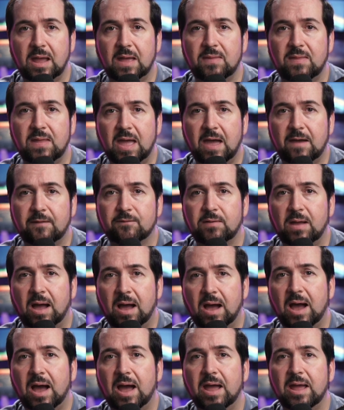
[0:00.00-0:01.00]
and they have
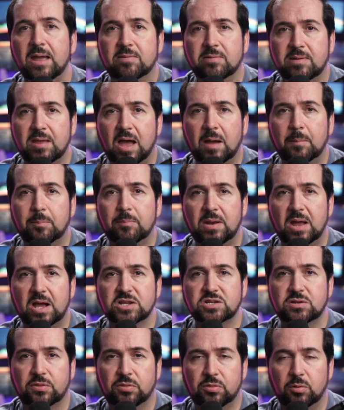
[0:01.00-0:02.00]
high
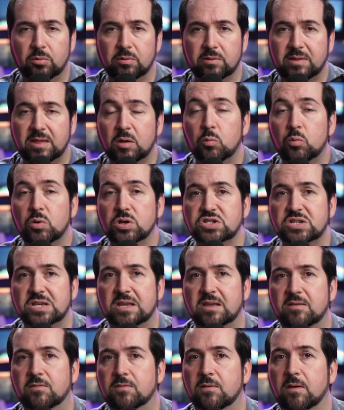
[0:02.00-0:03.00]
top-notch authority, which
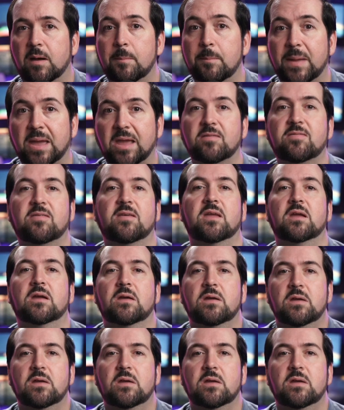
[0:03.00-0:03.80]
is amazing.